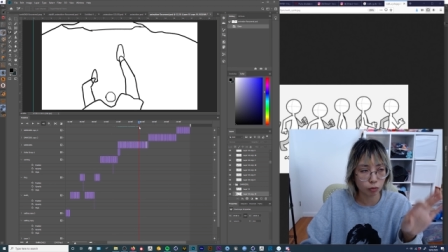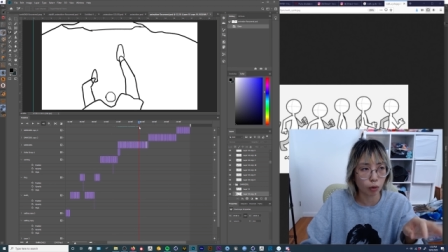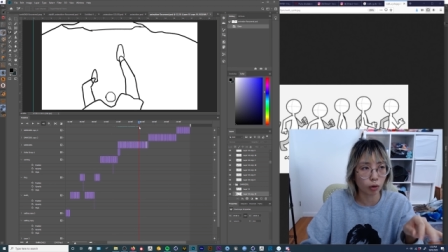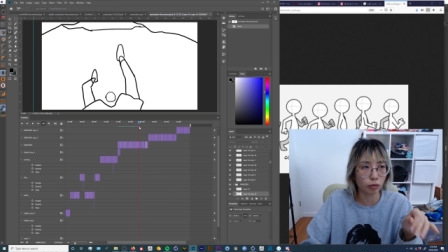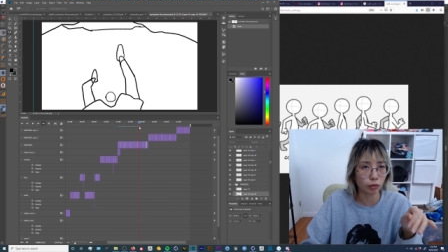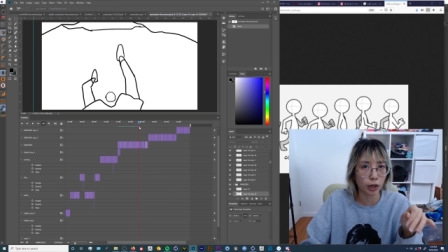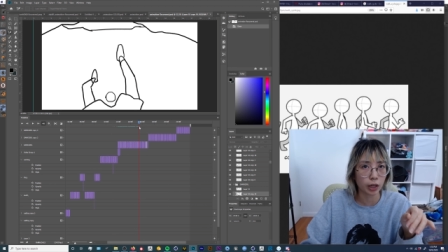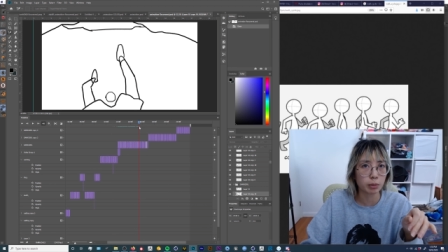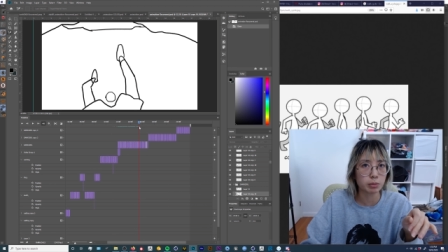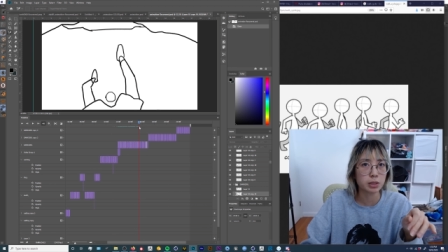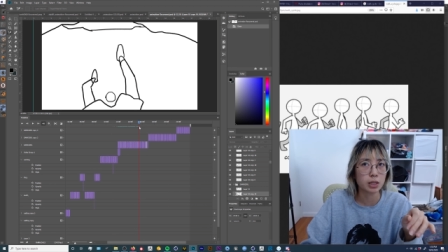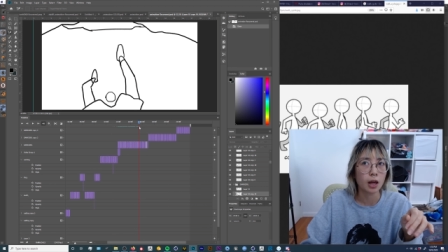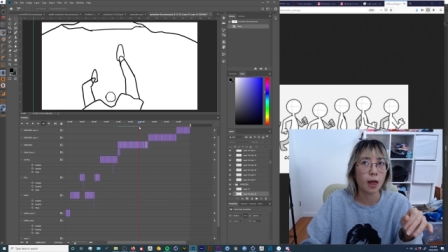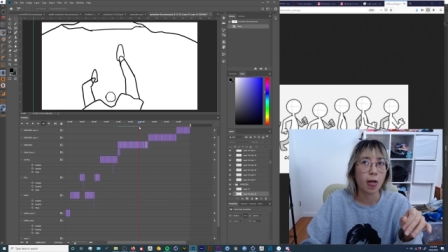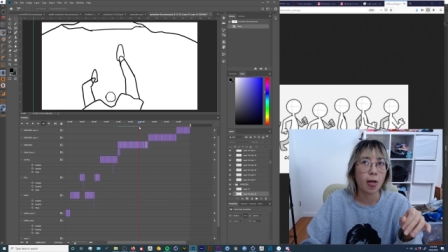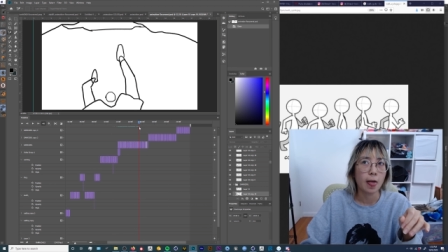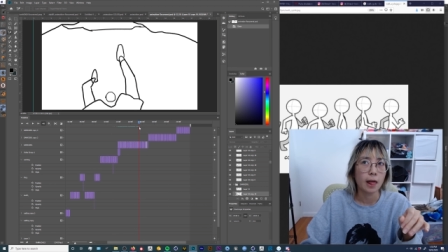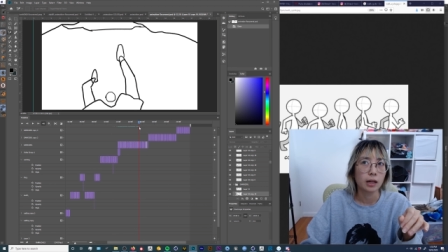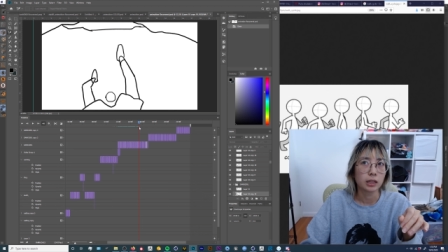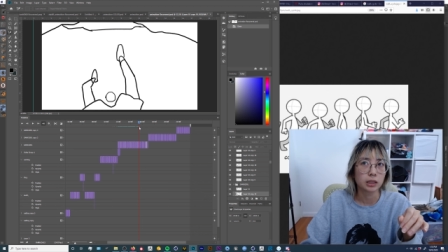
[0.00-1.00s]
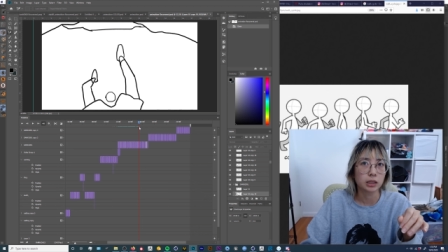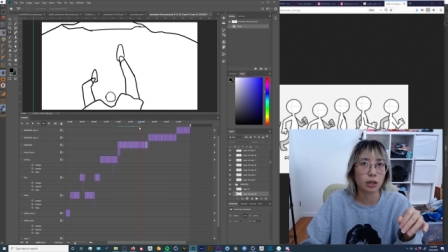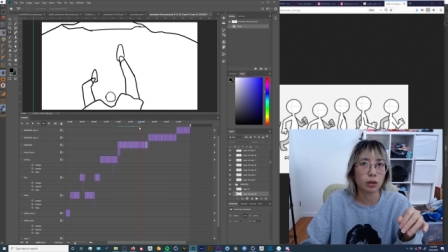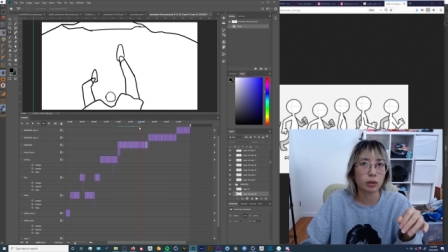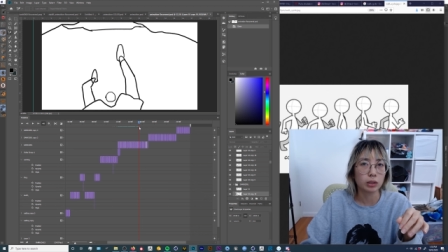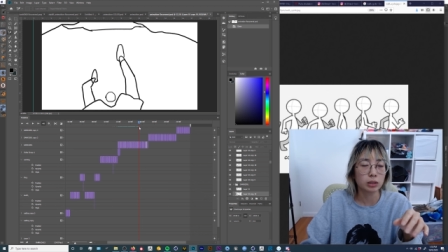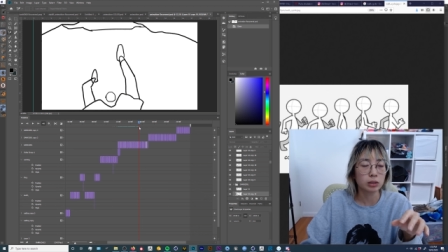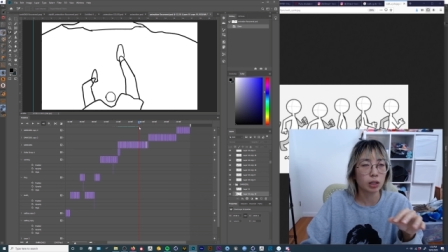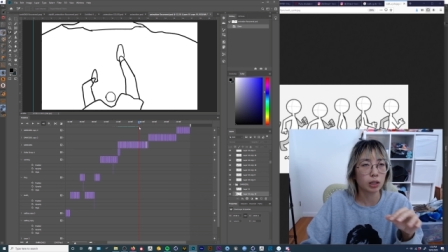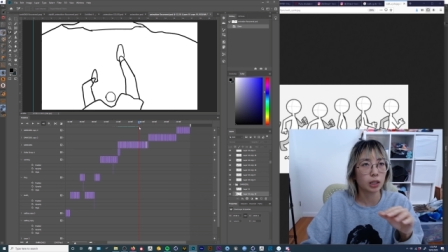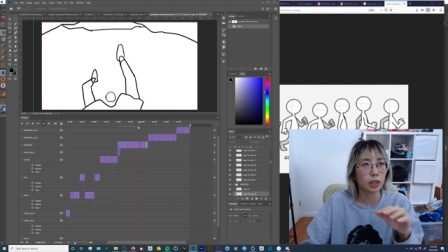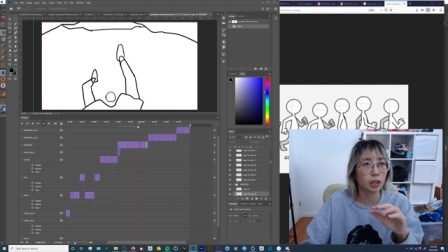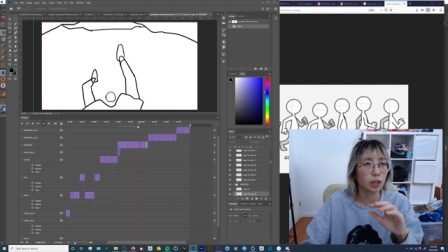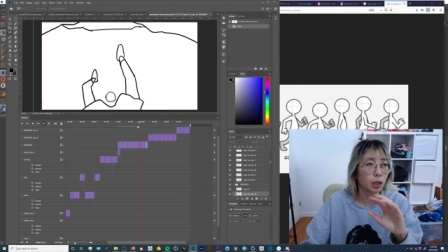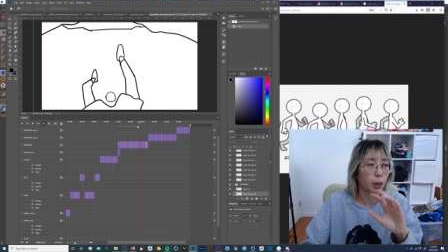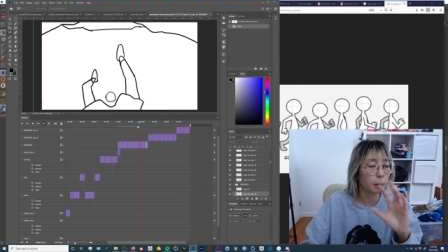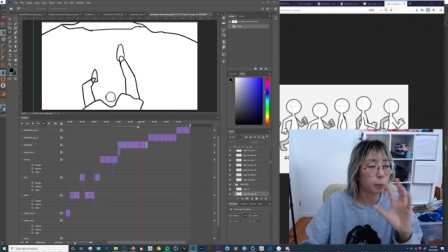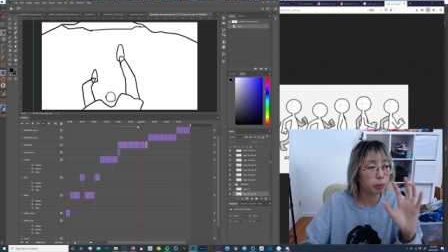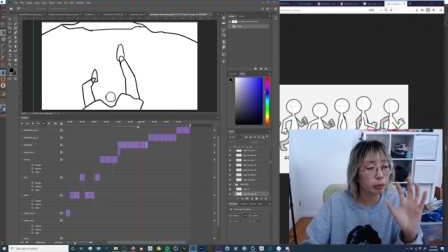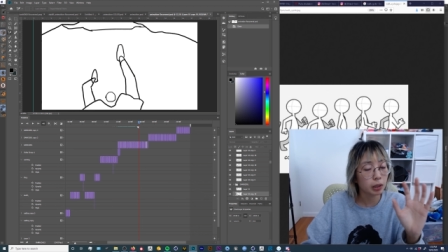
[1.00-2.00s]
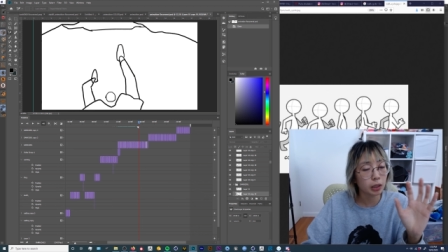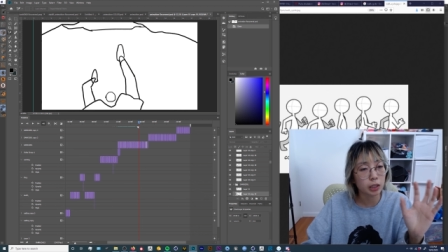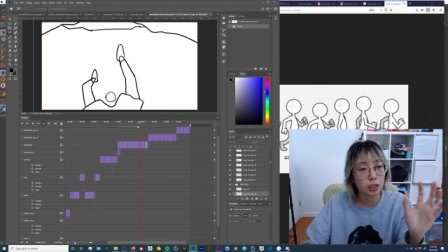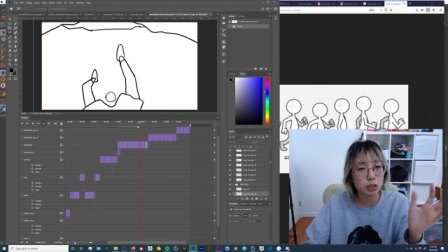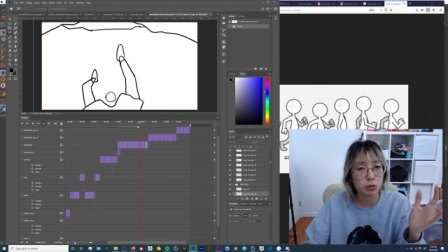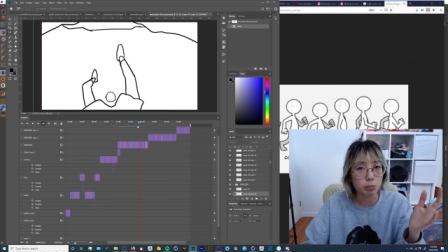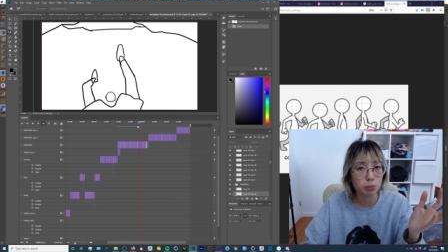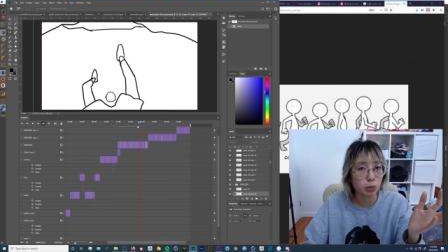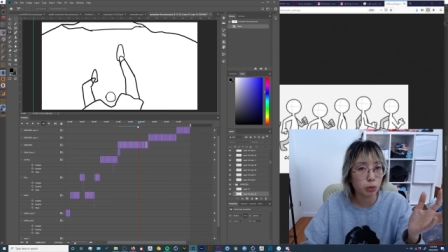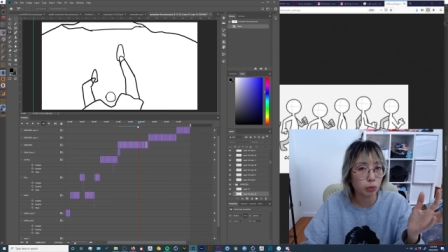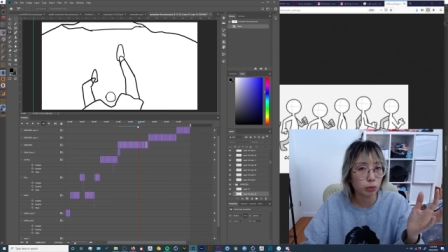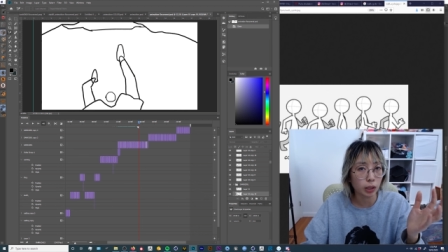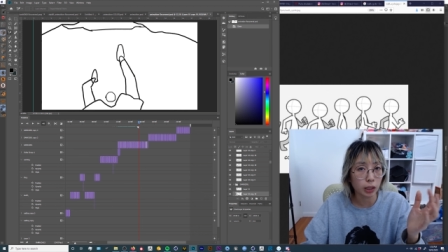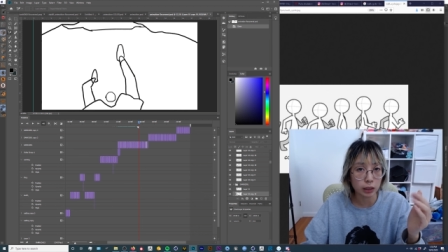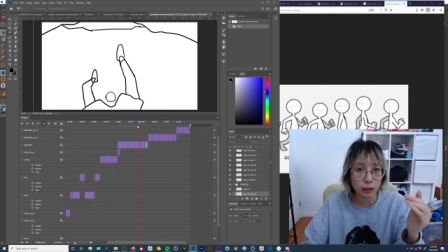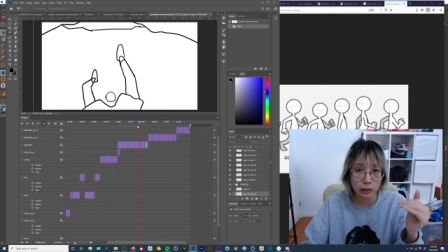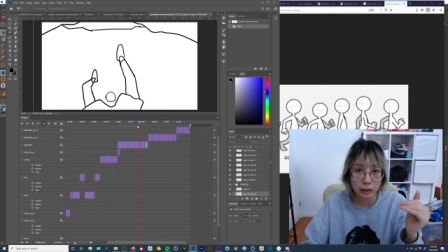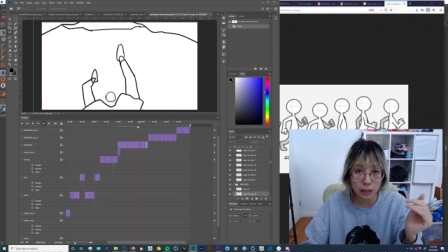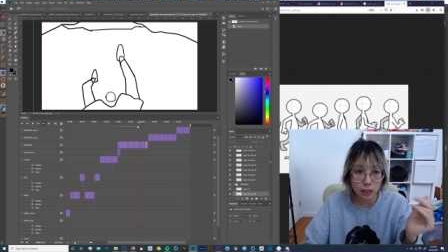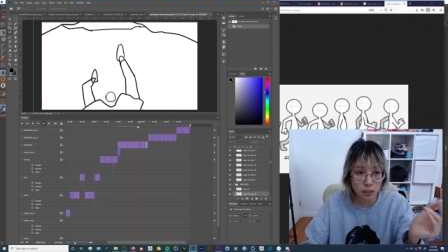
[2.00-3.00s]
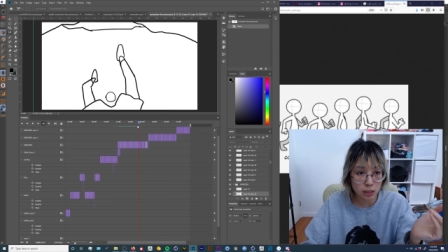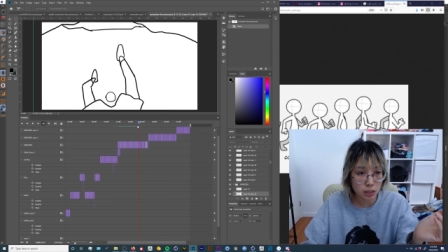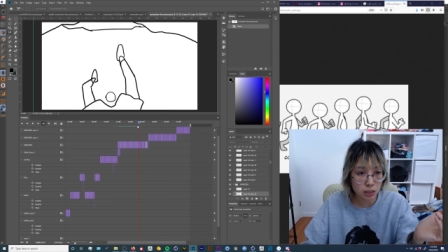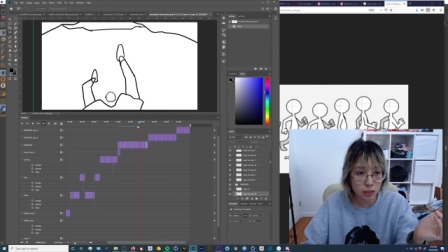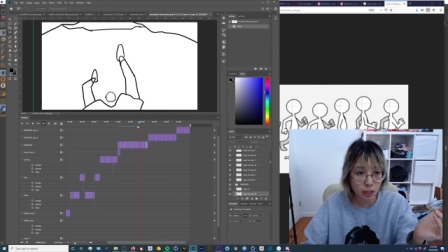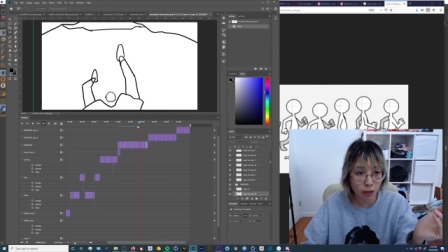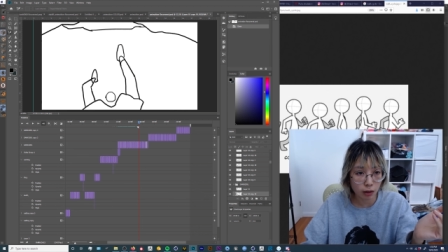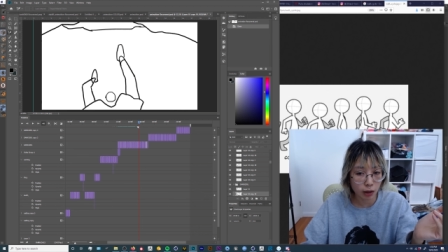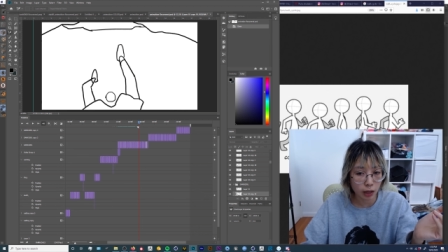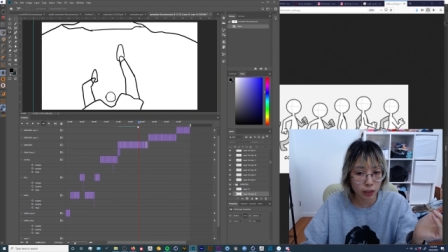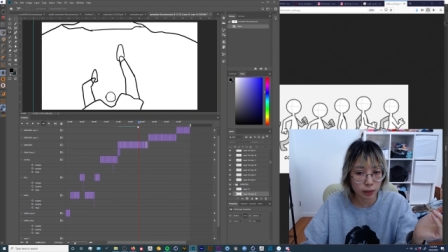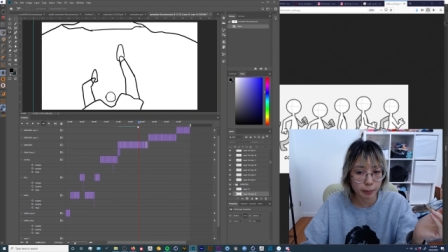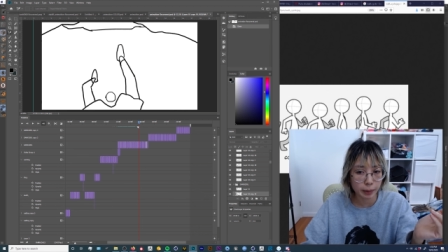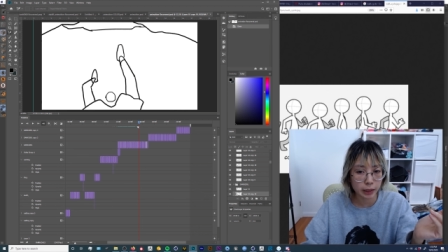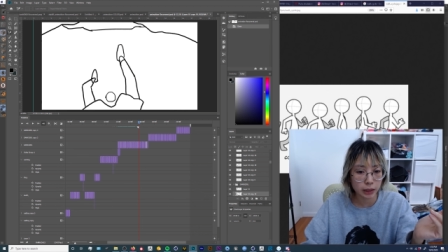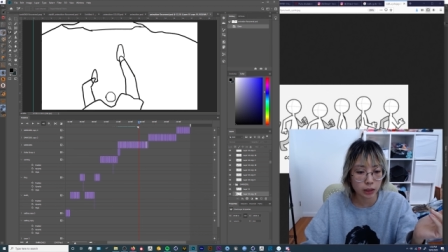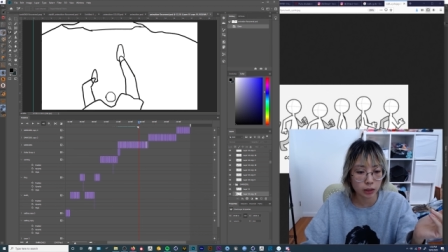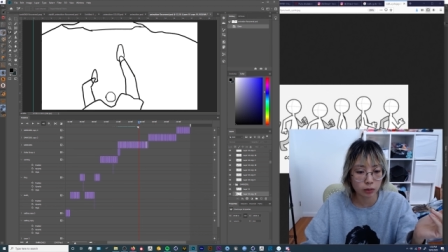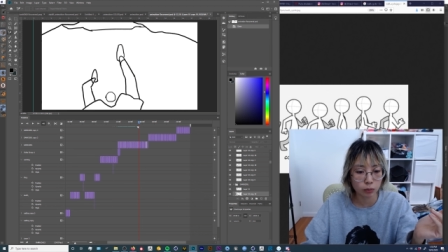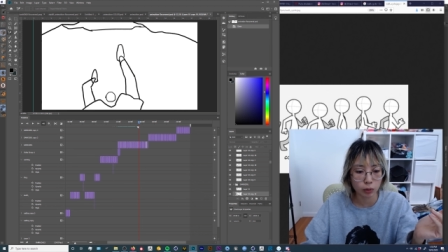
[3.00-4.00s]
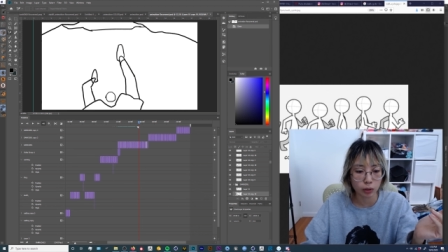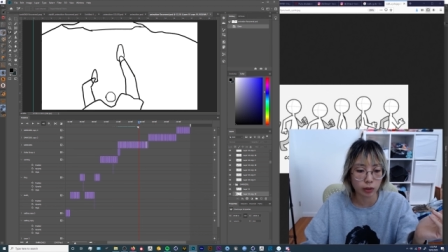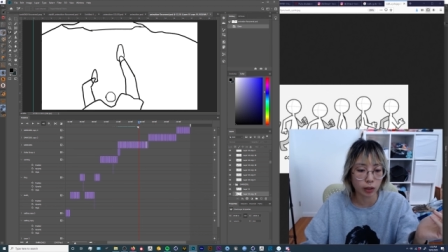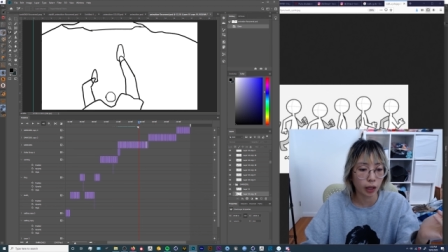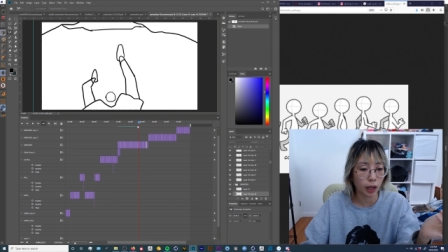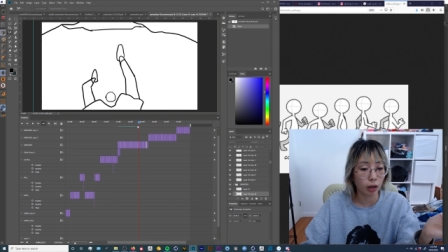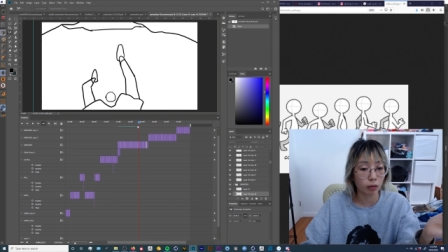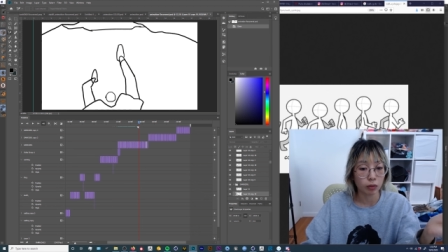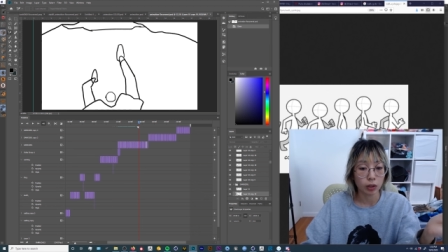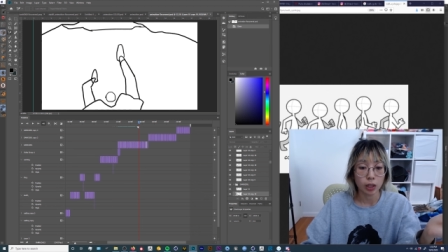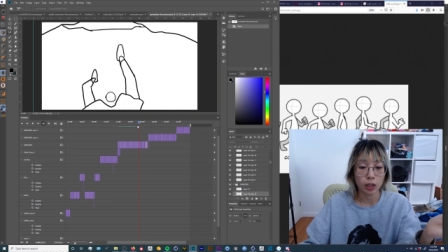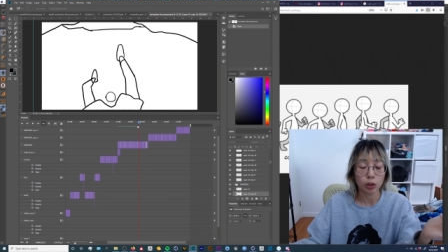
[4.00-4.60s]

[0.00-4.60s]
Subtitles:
frames. So it's not like a completely smooth like Disney style animation where they have